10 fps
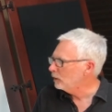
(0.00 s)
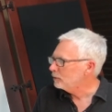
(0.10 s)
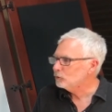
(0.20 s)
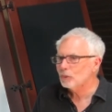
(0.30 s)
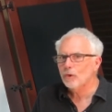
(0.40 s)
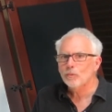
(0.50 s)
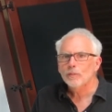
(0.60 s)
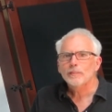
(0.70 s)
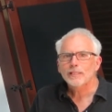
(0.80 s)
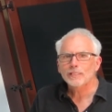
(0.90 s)
So
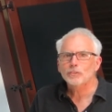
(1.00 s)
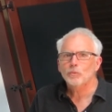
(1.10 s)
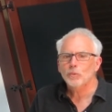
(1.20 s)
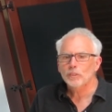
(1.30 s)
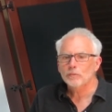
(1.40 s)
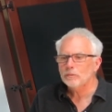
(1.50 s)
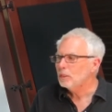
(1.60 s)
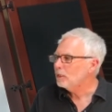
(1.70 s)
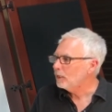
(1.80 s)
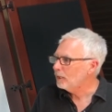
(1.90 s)
that's the riddle.
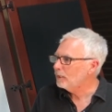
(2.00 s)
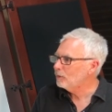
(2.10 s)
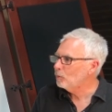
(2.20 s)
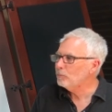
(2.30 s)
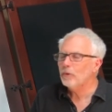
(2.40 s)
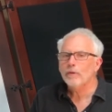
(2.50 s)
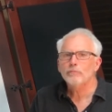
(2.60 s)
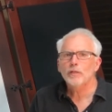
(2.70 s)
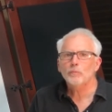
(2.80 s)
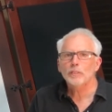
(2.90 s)
Uh, hope you have
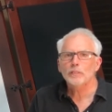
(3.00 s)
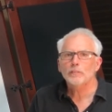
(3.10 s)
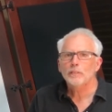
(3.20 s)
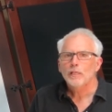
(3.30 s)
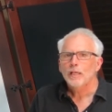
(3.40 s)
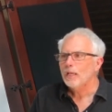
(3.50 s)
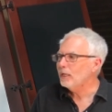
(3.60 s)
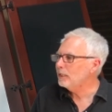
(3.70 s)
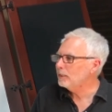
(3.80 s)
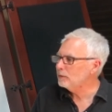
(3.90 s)
fun with it.
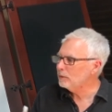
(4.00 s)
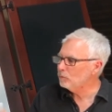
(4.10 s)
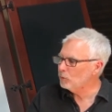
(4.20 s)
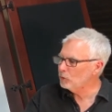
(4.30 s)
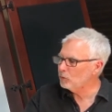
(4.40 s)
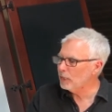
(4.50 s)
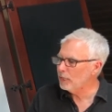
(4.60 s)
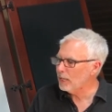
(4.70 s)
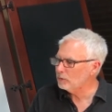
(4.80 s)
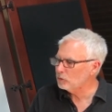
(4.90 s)
And when you get an
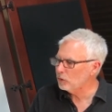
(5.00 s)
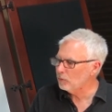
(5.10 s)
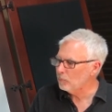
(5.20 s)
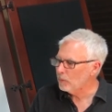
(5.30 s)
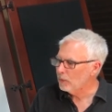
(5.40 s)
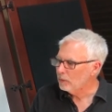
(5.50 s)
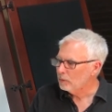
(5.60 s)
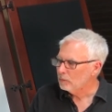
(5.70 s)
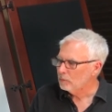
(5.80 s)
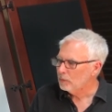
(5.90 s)
answer,
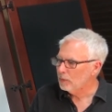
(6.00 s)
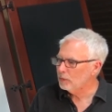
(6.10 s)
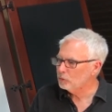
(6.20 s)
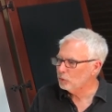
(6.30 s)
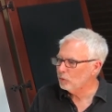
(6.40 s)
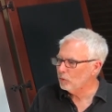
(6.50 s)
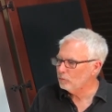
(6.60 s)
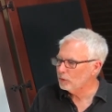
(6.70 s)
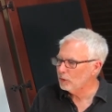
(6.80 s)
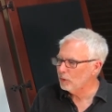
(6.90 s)
uh, shoot it
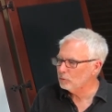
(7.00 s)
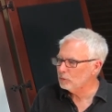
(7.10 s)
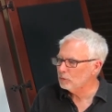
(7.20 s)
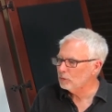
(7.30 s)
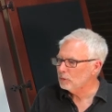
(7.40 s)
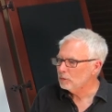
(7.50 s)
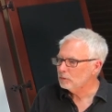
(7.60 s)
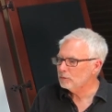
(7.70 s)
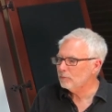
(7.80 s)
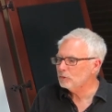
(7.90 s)
over to
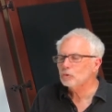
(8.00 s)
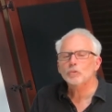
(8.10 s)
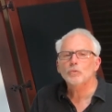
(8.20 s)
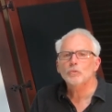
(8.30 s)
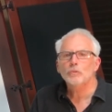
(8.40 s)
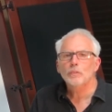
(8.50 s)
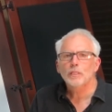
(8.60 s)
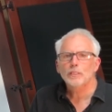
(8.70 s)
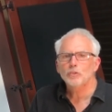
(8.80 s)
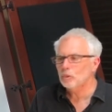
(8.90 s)
notes7school
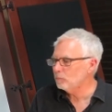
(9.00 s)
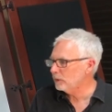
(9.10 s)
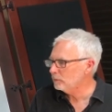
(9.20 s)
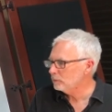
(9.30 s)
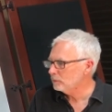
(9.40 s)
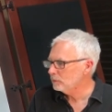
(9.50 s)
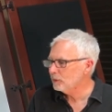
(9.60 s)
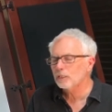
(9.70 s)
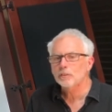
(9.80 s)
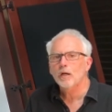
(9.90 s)
at
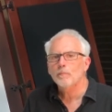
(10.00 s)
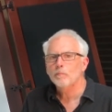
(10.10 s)
gmail.com.